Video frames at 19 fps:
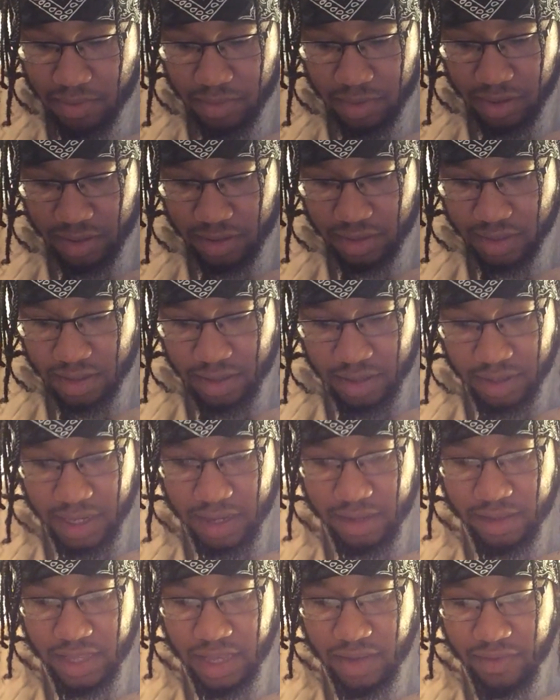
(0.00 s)
Because like
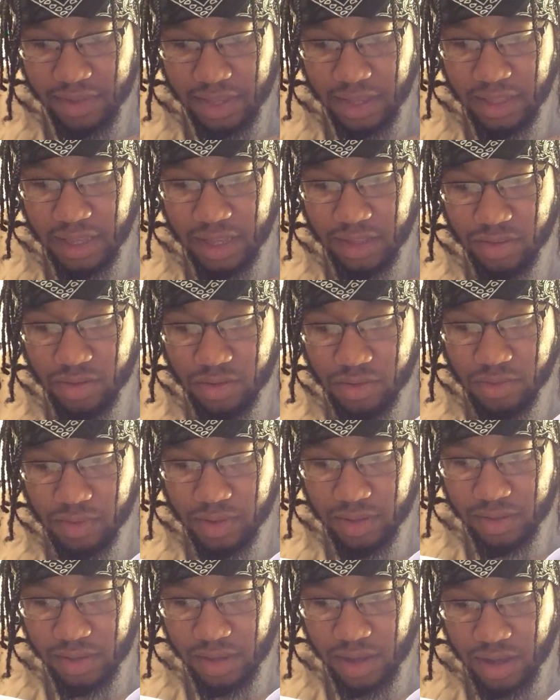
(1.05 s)
I said, everything they do
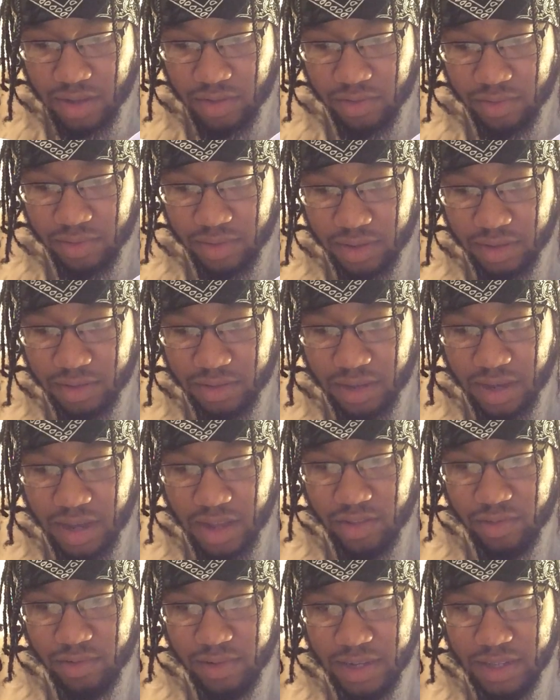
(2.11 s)
is
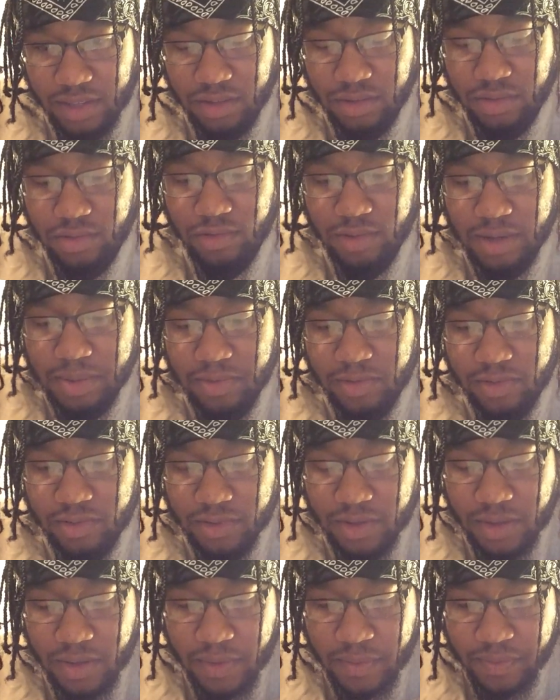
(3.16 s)
contrary to the scriptures.
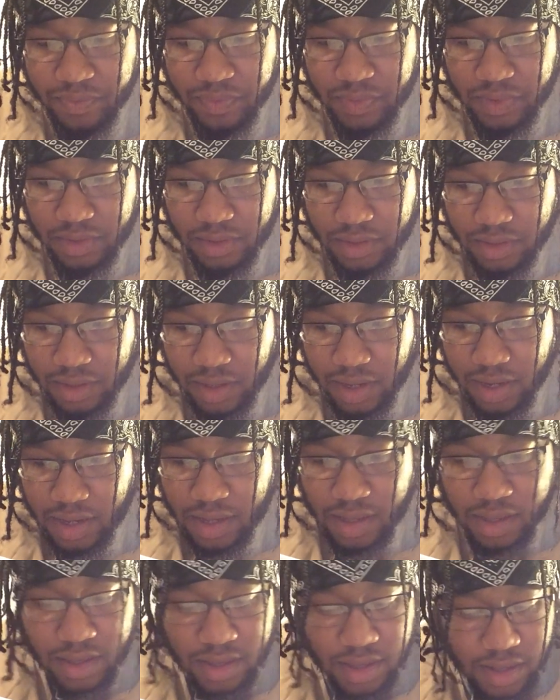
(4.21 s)
All
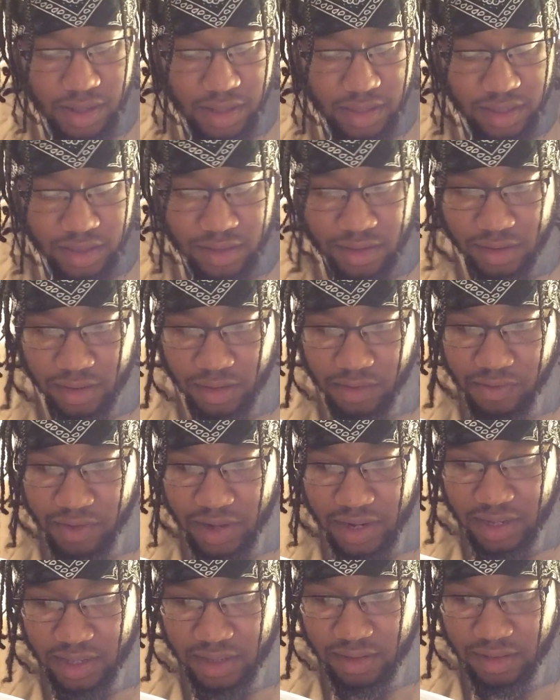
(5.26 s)
right. This is
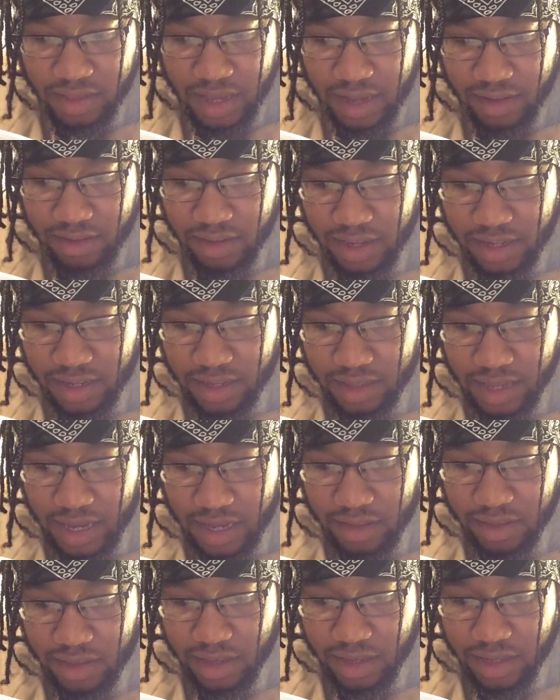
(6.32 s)
Leviticus
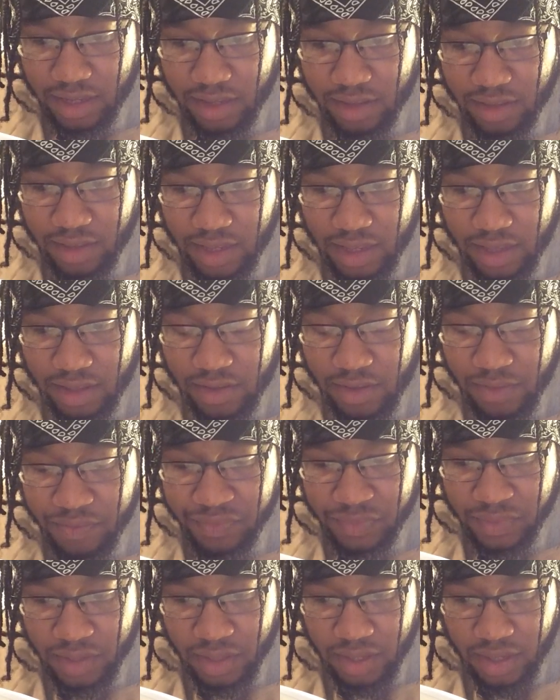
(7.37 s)
19:19. It says,
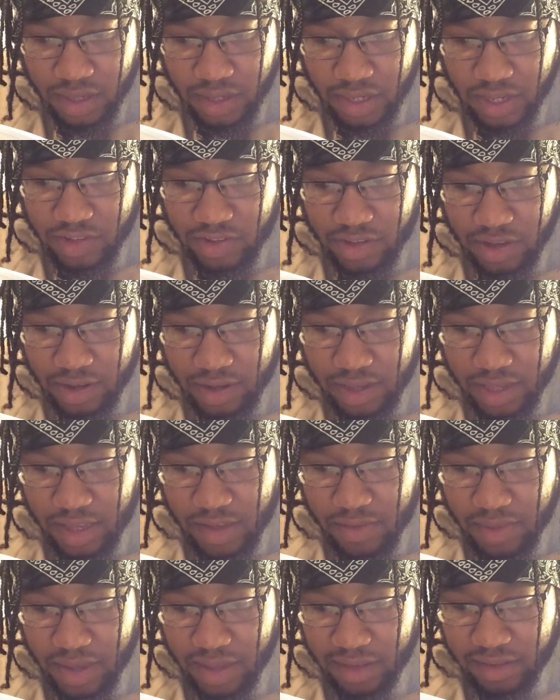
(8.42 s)
"Ye shall
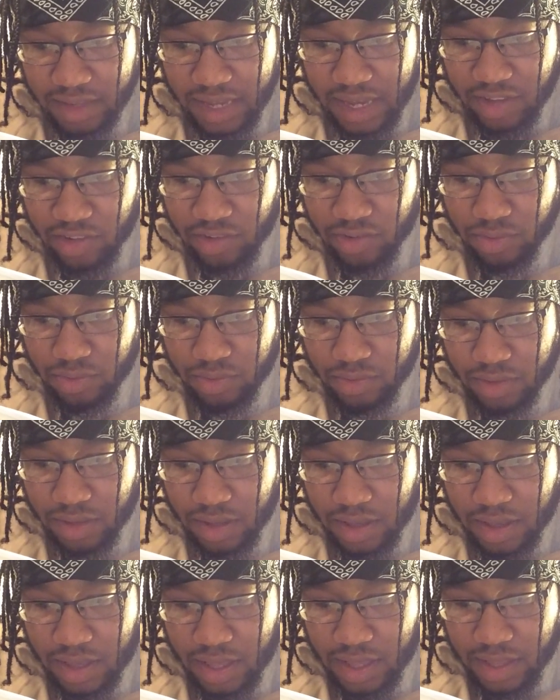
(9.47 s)
keep my statutes.
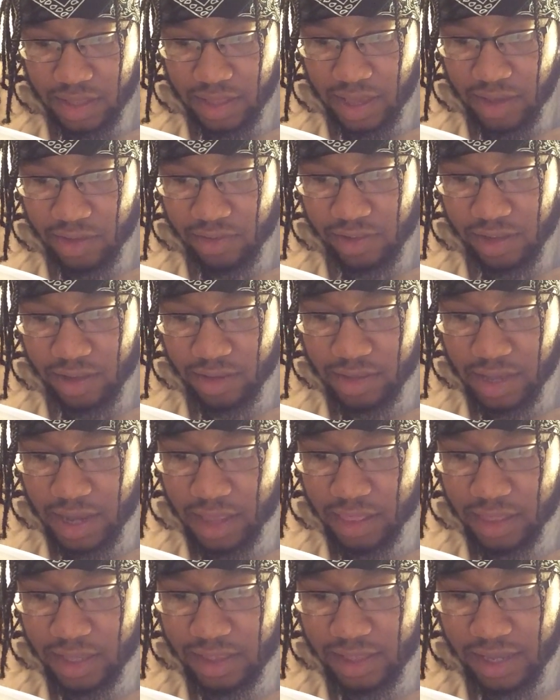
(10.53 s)
Thou shalt
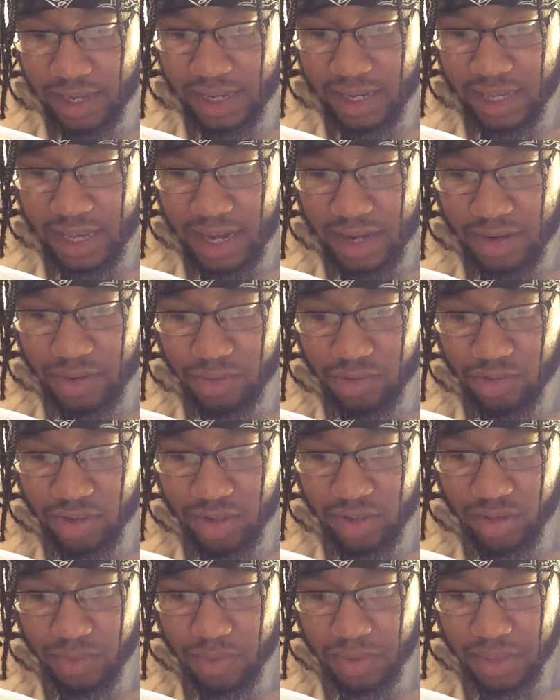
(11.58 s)
not let thy cattle
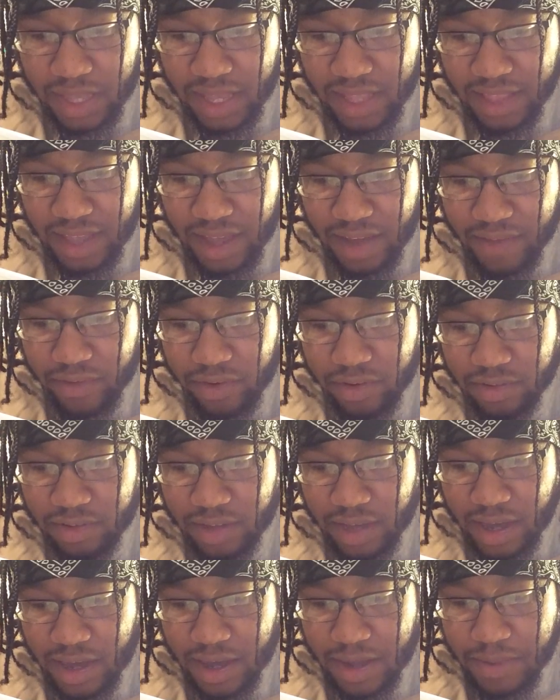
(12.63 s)
gender with a diverse
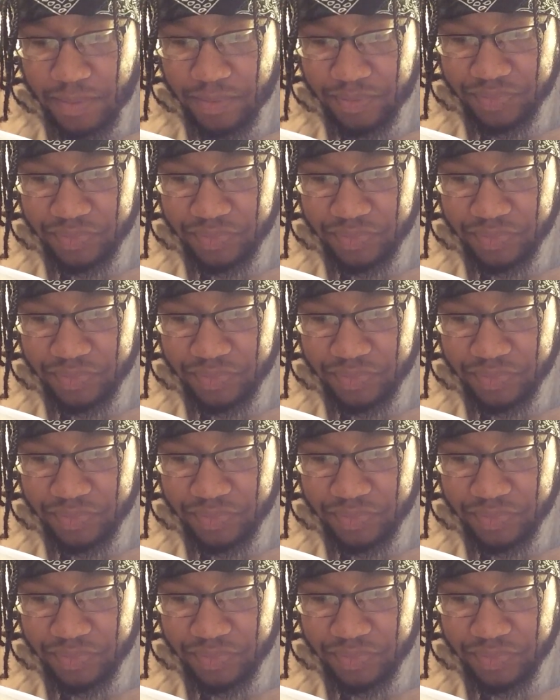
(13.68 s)
kind.